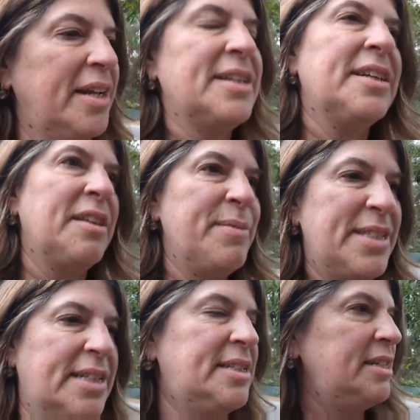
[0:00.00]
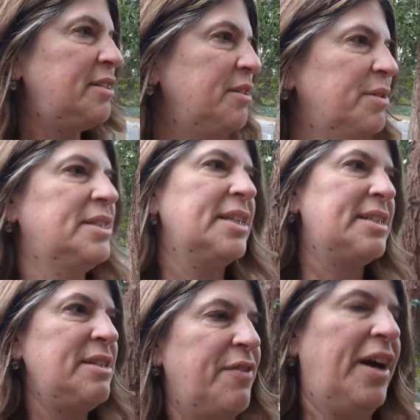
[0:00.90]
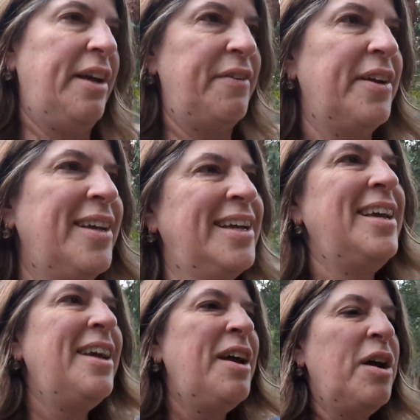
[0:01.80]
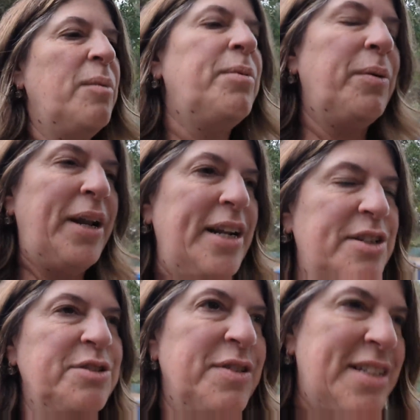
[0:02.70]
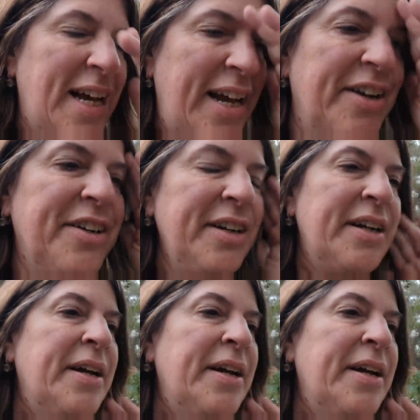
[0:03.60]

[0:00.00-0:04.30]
until I'm 62 or 65. But when I do retire,